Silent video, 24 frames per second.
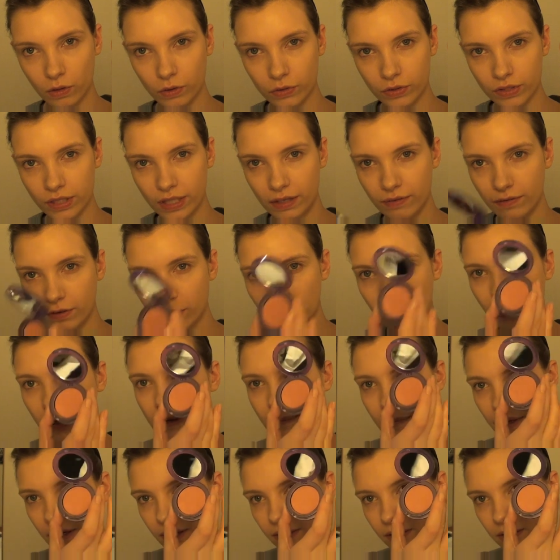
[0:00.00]
glossier and
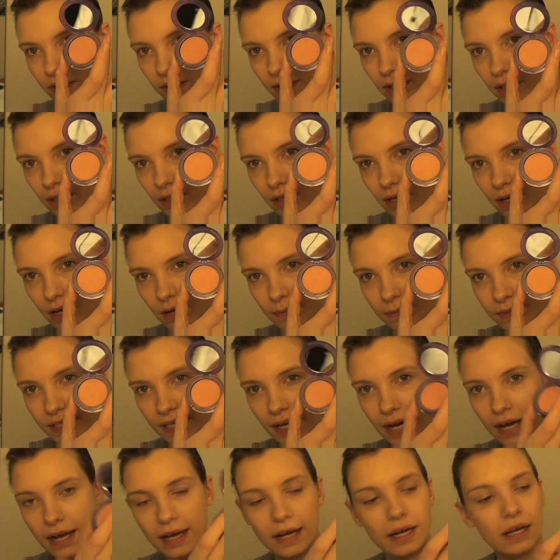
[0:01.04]
creamier than the Urban
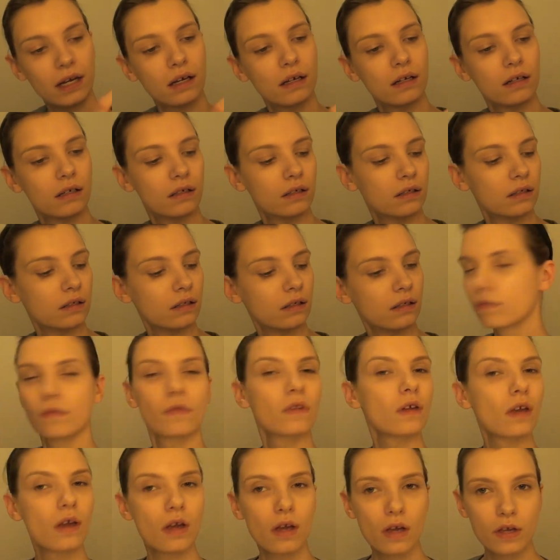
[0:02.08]
Decay.
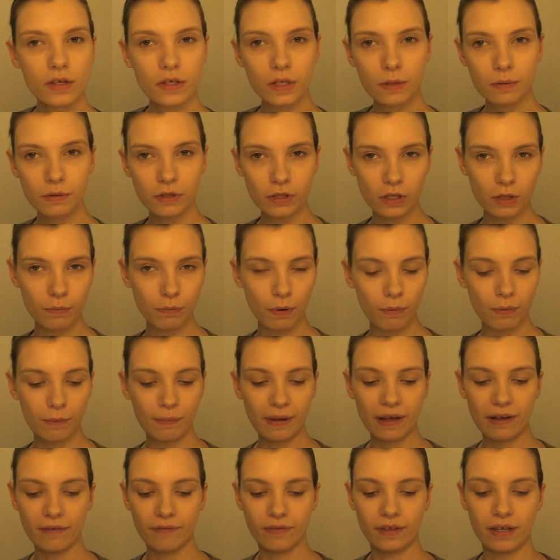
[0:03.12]
So I'm just going to pop a
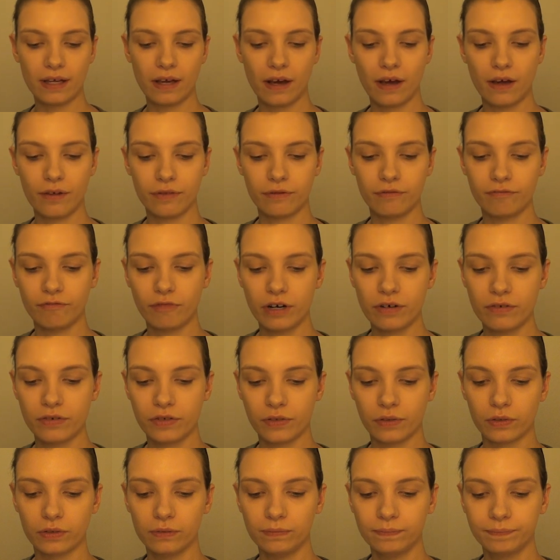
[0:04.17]
bit of the Earth and Rose
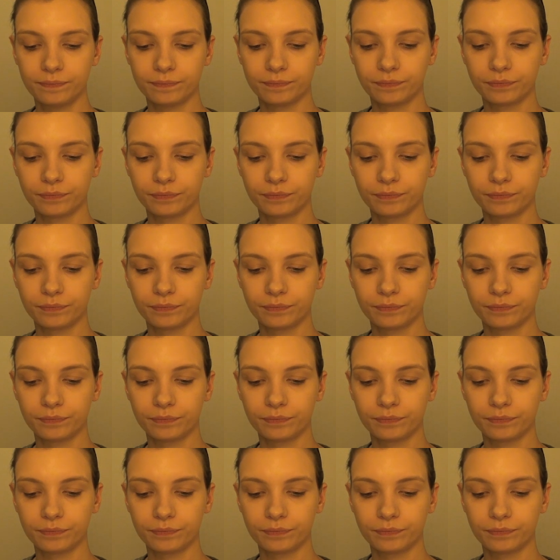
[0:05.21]
on.